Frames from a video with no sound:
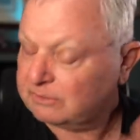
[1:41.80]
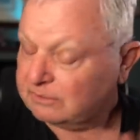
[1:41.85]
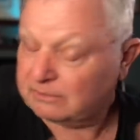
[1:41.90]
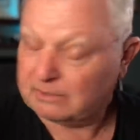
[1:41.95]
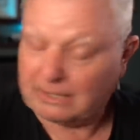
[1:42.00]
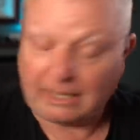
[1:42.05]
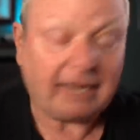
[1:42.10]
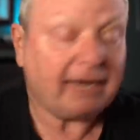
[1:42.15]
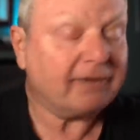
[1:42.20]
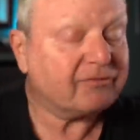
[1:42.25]

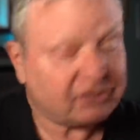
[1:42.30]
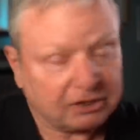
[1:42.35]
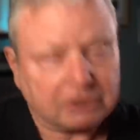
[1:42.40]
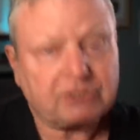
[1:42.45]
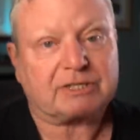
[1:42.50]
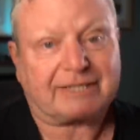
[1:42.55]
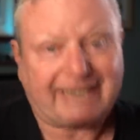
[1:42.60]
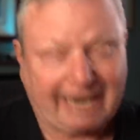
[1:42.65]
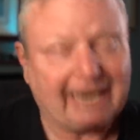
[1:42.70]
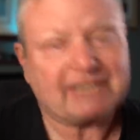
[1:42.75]
have
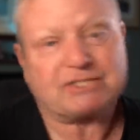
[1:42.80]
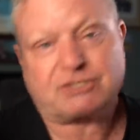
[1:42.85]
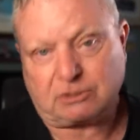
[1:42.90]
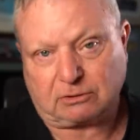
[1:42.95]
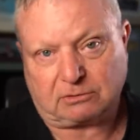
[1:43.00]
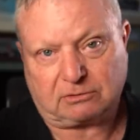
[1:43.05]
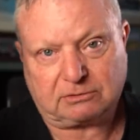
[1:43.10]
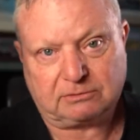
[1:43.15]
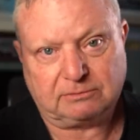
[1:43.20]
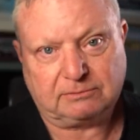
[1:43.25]
just
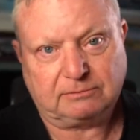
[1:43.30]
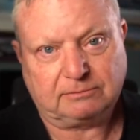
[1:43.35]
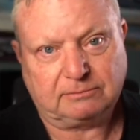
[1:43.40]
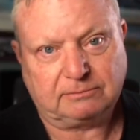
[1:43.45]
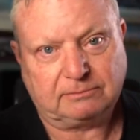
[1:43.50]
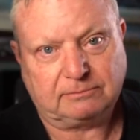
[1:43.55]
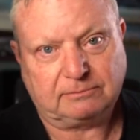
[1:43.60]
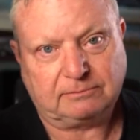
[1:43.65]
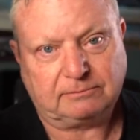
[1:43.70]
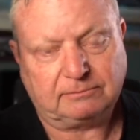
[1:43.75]
cancelled
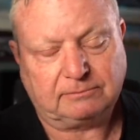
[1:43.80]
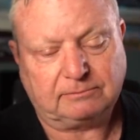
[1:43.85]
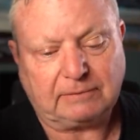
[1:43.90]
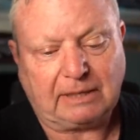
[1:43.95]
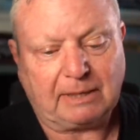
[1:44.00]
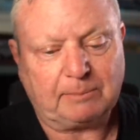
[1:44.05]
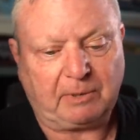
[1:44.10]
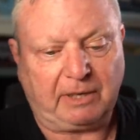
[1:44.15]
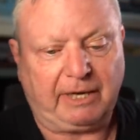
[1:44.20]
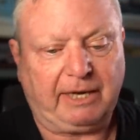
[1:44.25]

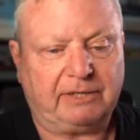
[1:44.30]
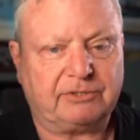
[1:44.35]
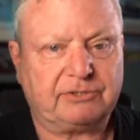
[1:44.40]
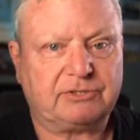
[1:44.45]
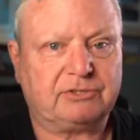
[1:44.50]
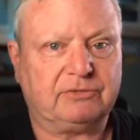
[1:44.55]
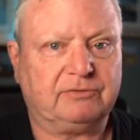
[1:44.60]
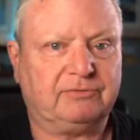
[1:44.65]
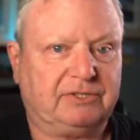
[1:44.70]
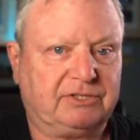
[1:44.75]
my plans
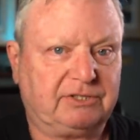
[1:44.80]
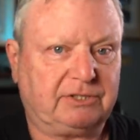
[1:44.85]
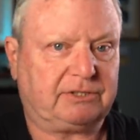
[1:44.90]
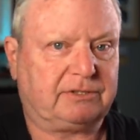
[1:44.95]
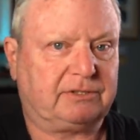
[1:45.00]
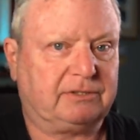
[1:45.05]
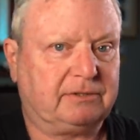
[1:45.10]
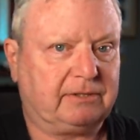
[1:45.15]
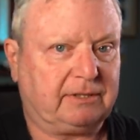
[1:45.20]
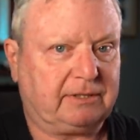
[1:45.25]
to visit
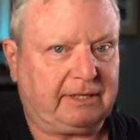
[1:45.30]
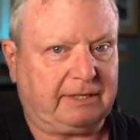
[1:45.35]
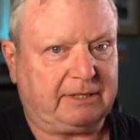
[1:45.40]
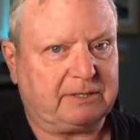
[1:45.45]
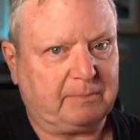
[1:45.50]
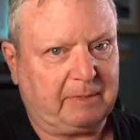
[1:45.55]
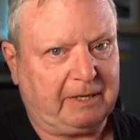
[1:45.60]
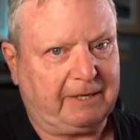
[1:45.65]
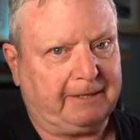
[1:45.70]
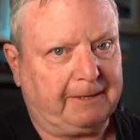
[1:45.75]

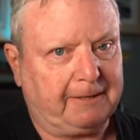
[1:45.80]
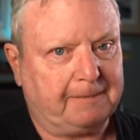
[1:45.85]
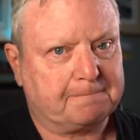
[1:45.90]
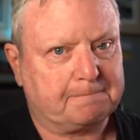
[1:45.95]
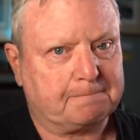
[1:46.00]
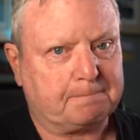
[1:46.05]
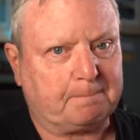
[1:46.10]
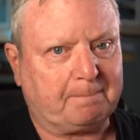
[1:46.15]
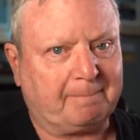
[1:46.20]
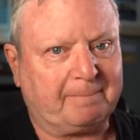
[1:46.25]
Tasmania
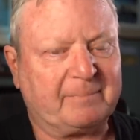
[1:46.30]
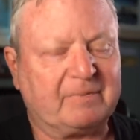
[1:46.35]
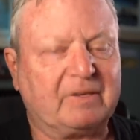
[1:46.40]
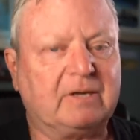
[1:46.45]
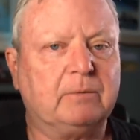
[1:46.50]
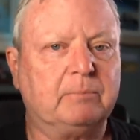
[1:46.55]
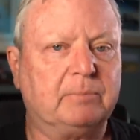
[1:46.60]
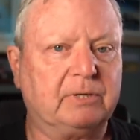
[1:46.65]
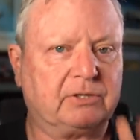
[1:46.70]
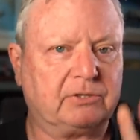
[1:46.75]

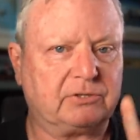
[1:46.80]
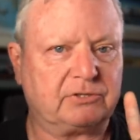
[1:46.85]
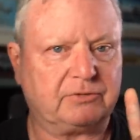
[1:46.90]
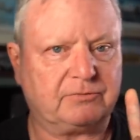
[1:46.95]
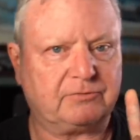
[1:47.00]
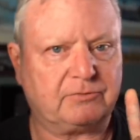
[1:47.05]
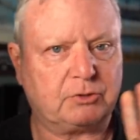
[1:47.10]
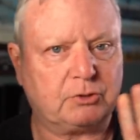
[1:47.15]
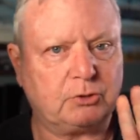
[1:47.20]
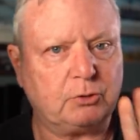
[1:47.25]
because
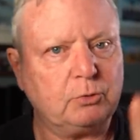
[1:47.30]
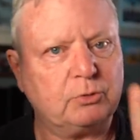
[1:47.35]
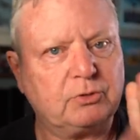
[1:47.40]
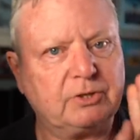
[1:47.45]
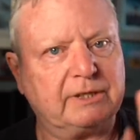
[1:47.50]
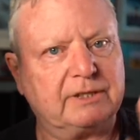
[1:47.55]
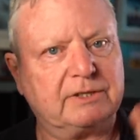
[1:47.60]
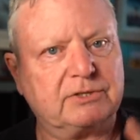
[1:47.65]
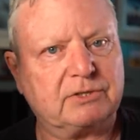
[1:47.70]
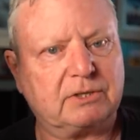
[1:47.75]
of two
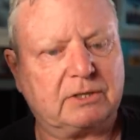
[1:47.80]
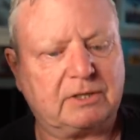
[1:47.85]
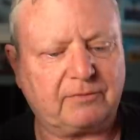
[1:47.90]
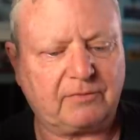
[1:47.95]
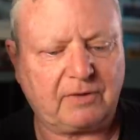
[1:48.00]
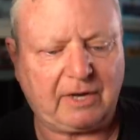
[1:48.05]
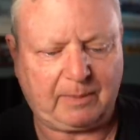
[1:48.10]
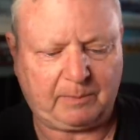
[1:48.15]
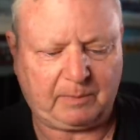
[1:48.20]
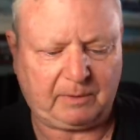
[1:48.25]
things that have
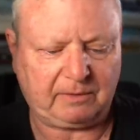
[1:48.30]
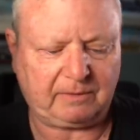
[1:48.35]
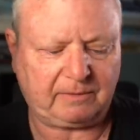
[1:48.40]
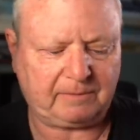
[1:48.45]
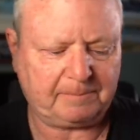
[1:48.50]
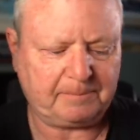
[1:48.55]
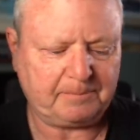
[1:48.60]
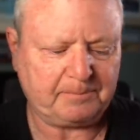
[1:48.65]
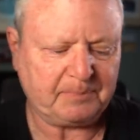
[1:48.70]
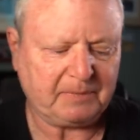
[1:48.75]
happened.
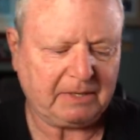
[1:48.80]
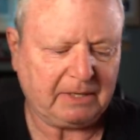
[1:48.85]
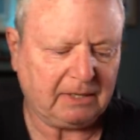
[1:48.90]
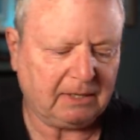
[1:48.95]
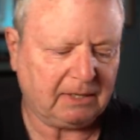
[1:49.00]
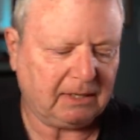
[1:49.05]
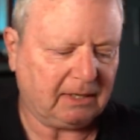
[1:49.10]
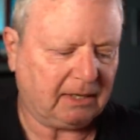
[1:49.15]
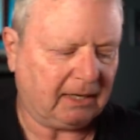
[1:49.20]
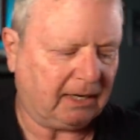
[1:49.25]

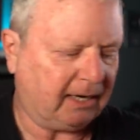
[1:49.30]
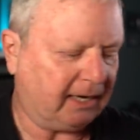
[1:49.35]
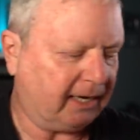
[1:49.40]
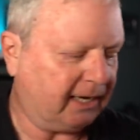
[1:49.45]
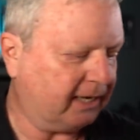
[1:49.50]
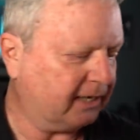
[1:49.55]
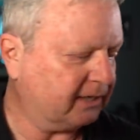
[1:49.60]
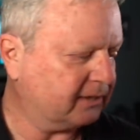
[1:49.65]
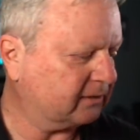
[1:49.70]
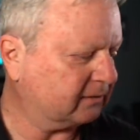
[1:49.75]

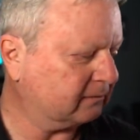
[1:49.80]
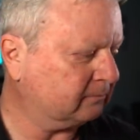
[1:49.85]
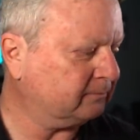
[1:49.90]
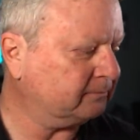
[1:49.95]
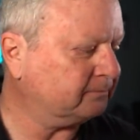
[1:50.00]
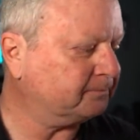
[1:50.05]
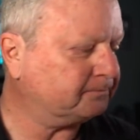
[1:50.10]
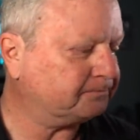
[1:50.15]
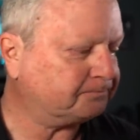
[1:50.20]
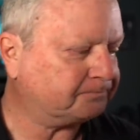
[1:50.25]

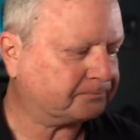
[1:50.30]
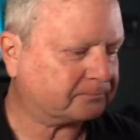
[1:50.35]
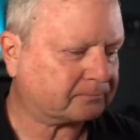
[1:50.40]
And